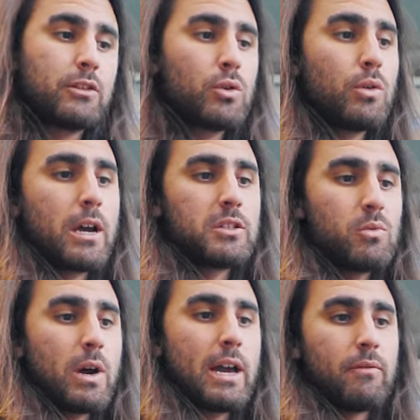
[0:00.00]
a
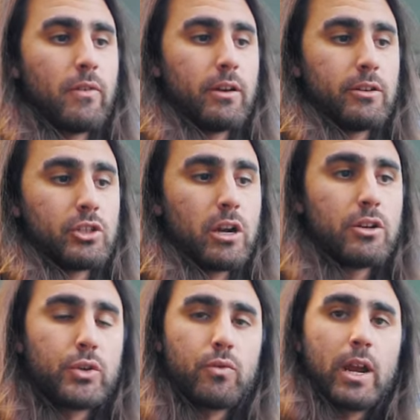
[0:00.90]
2000 watt inverter
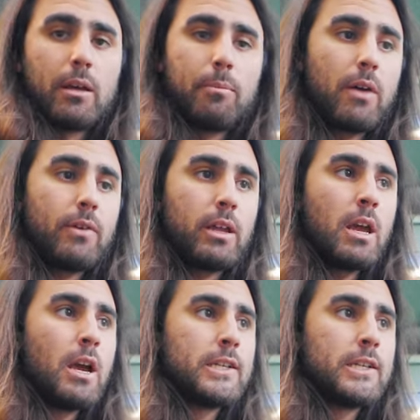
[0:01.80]
charger right above it.